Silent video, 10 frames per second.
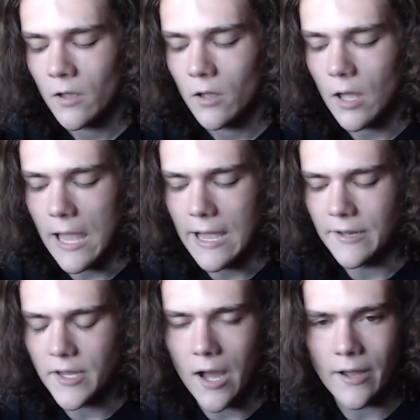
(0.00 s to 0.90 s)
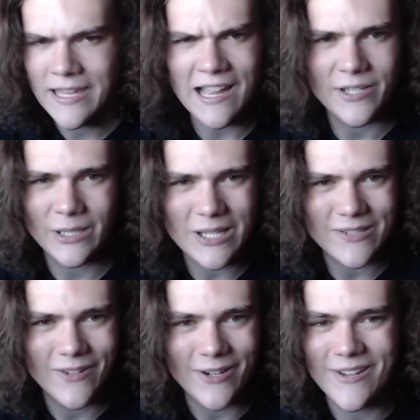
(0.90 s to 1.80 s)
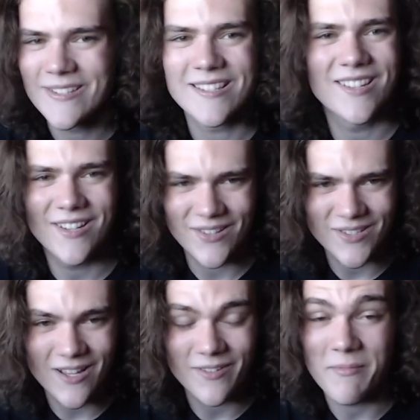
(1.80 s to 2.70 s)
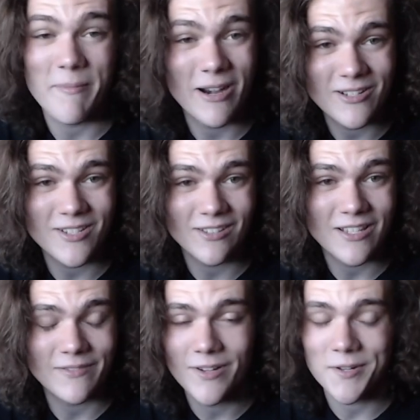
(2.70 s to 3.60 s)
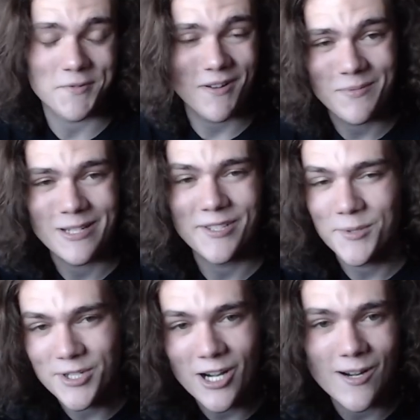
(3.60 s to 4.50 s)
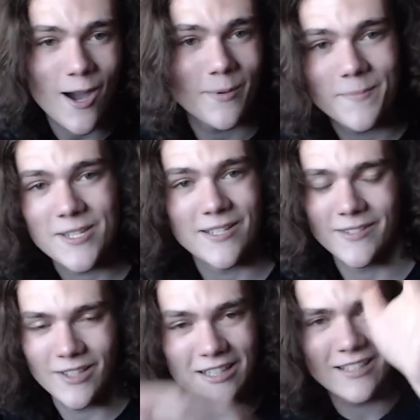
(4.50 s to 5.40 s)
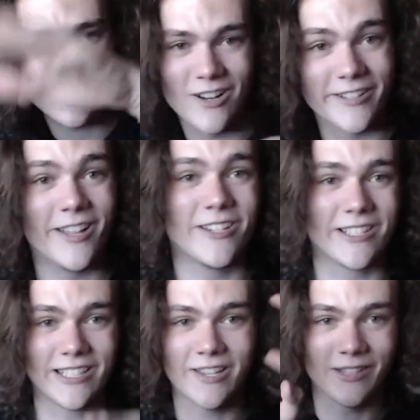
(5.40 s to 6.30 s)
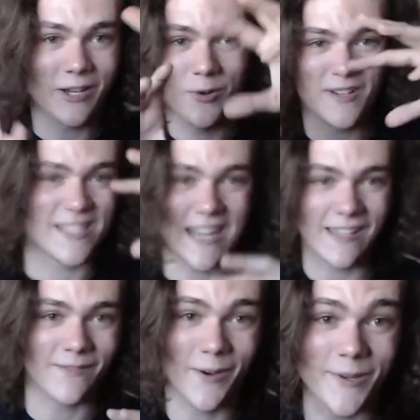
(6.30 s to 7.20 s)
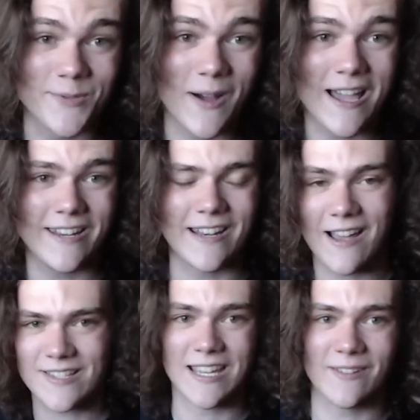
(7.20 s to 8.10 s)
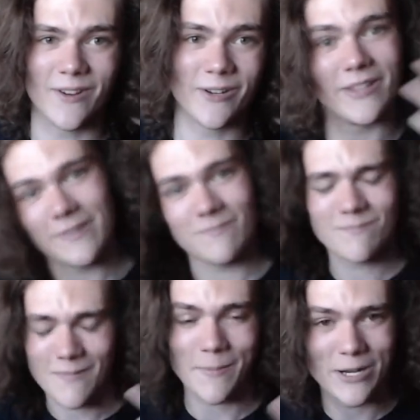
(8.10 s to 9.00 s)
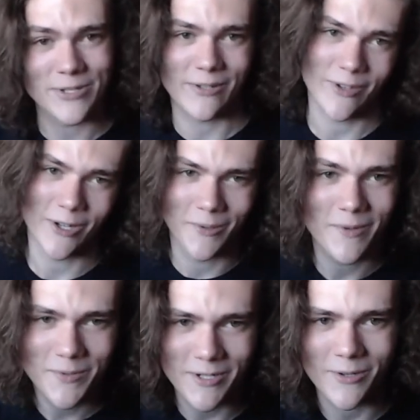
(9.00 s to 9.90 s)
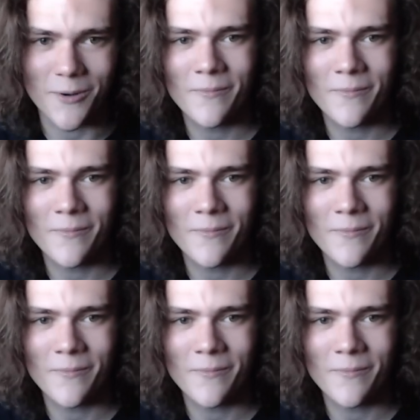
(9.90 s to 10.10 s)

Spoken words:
I took lots of photos. It was a lot of fun. My parents took lots of photos. We all put it into a shared album so you can look chronologically of like who was taking photos when, and us taking a photo, and then my parents took a photo. It was pretty cool.